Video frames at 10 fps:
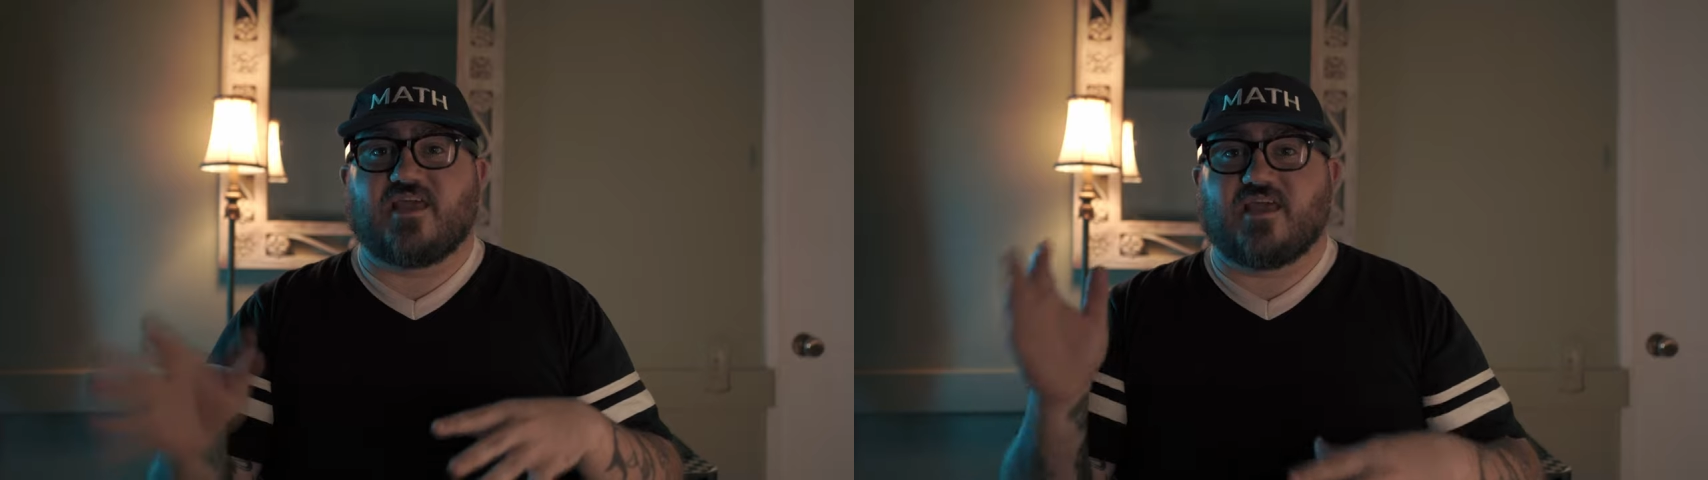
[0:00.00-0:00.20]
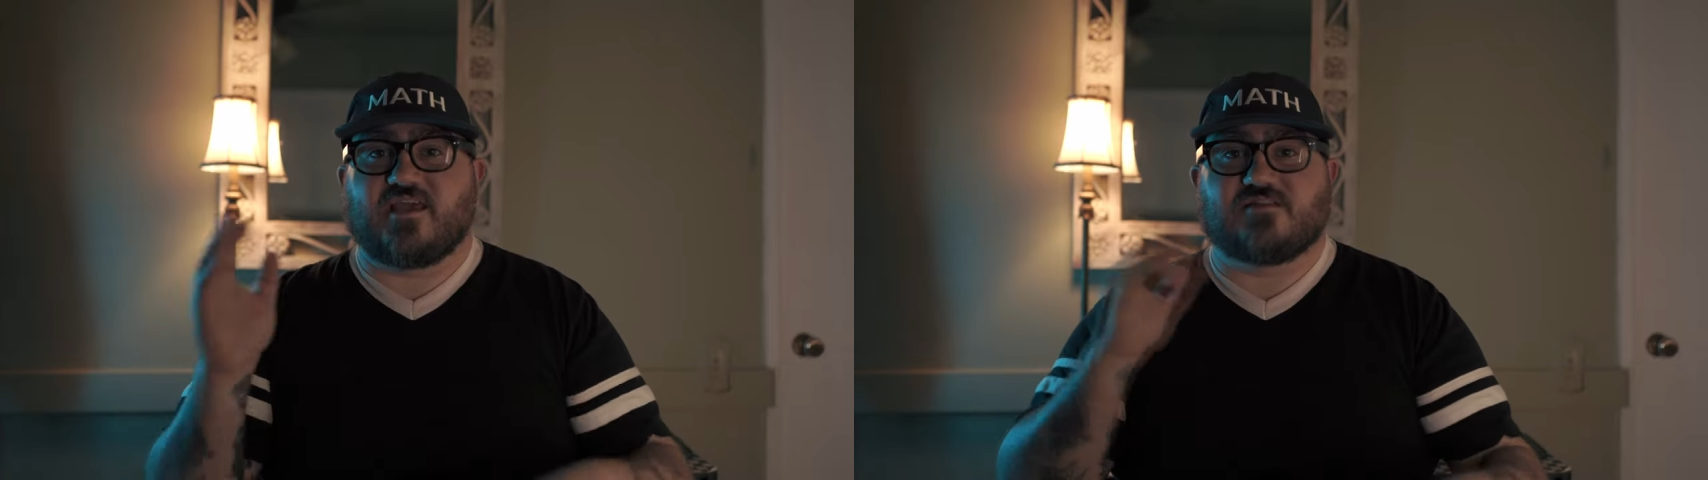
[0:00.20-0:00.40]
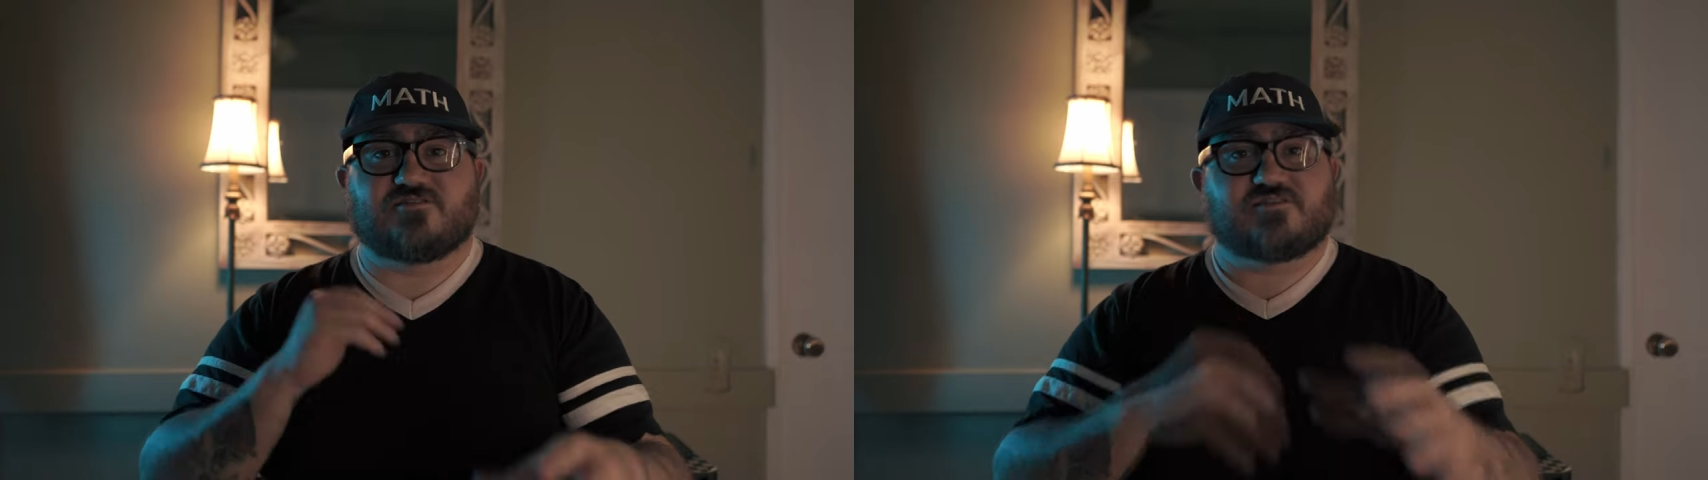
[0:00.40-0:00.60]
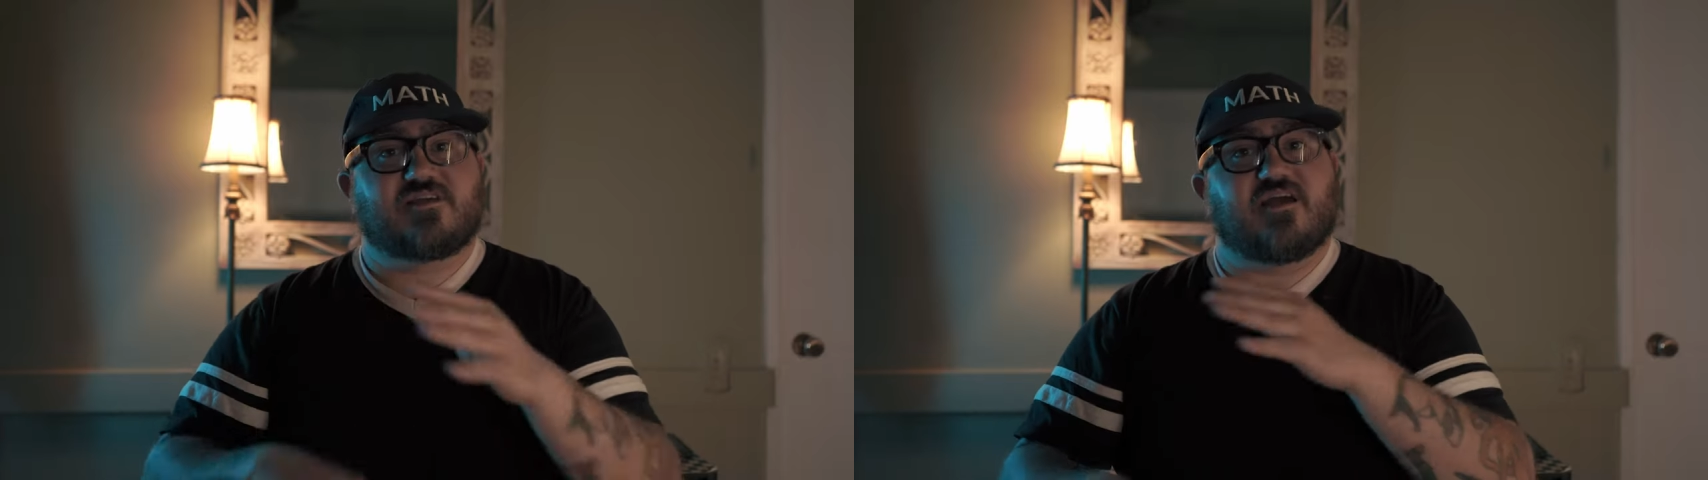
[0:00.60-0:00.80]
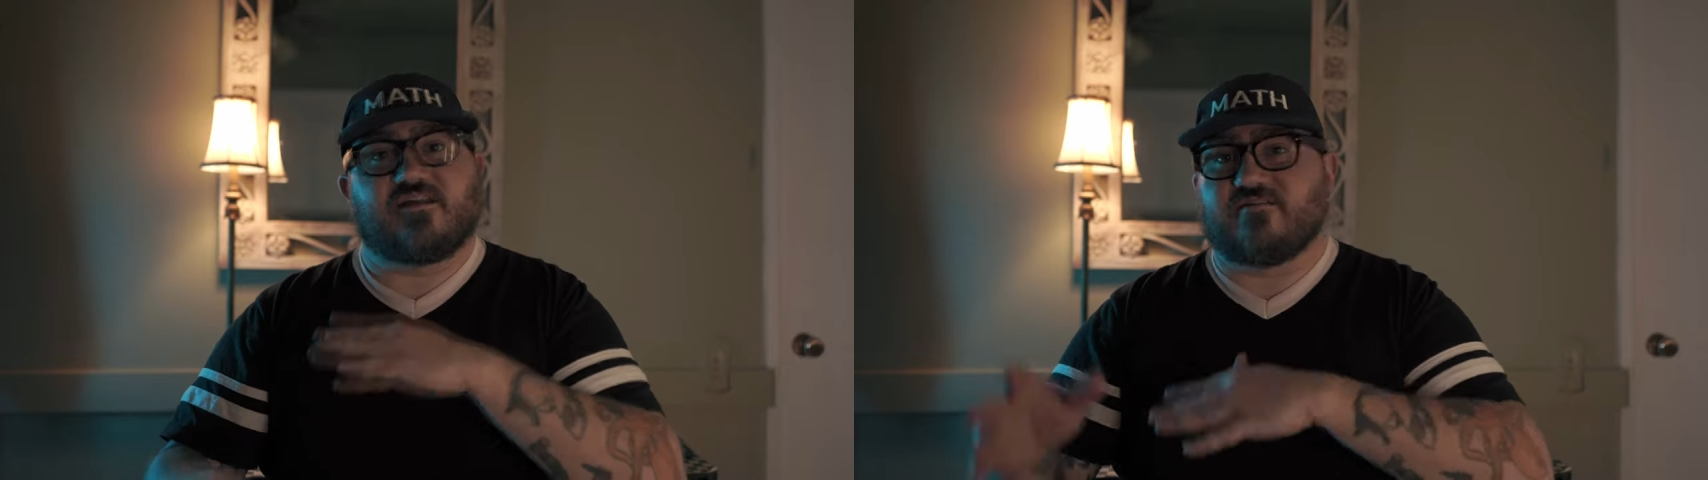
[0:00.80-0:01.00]
and just
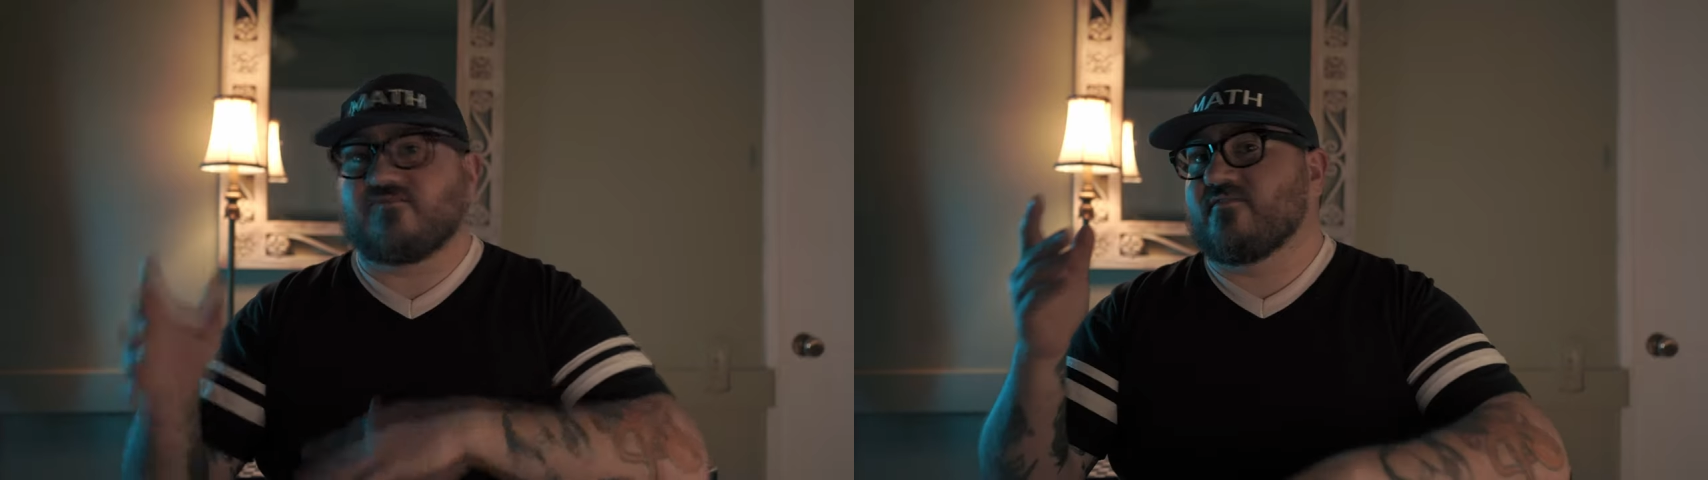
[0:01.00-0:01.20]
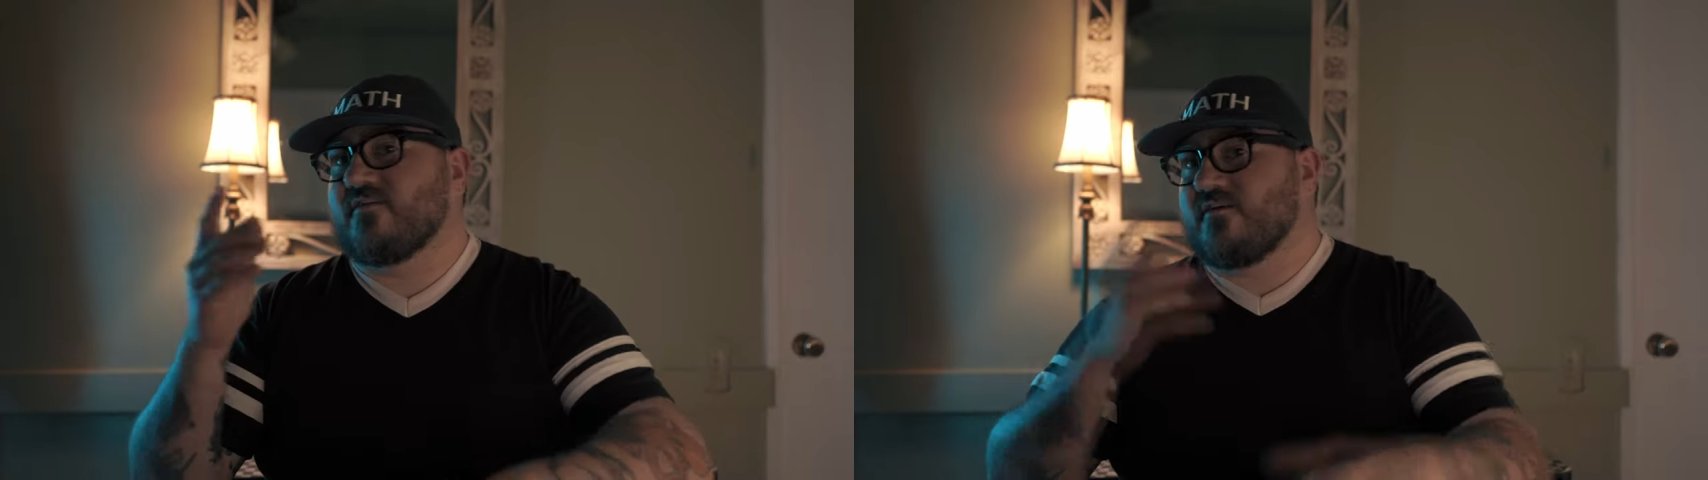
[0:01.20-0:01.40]
kind of,